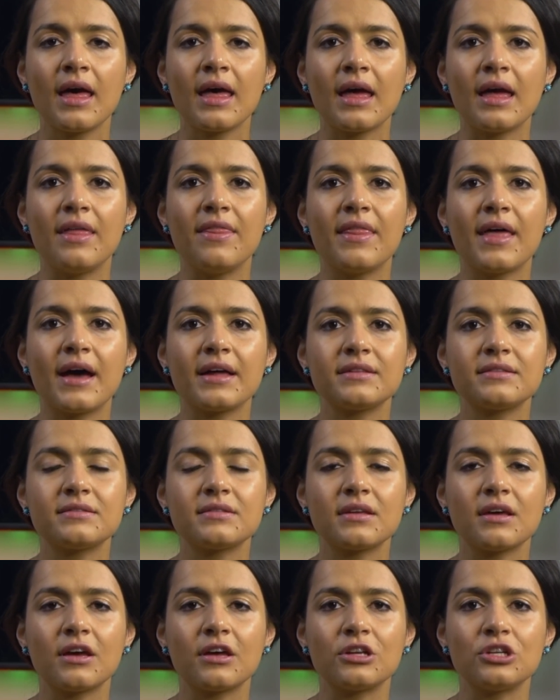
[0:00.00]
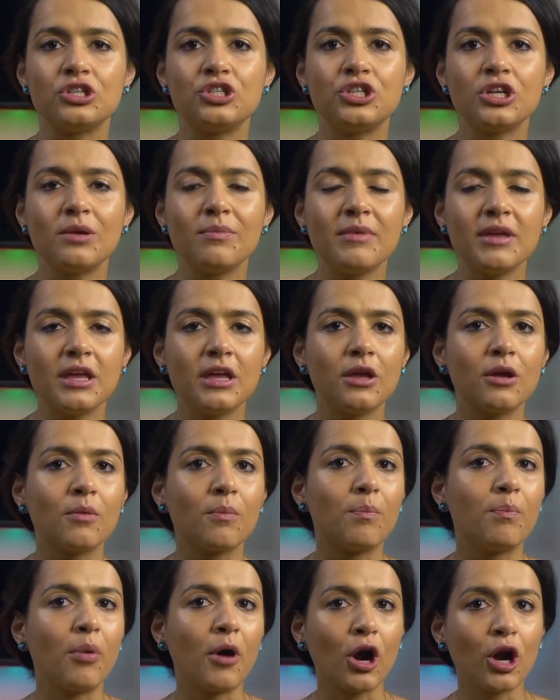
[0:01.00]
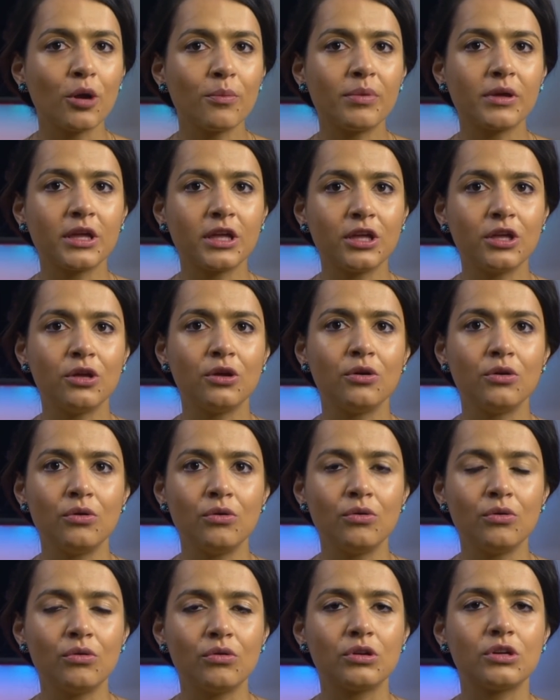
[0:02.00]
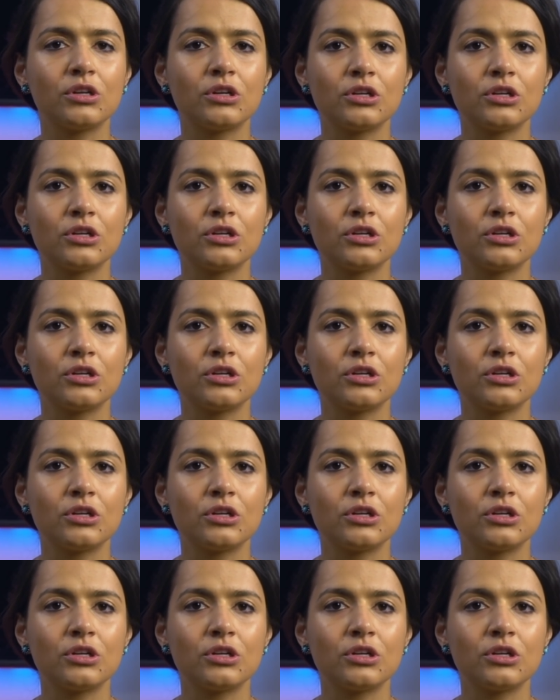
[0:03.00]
and that's Jimmy BBQ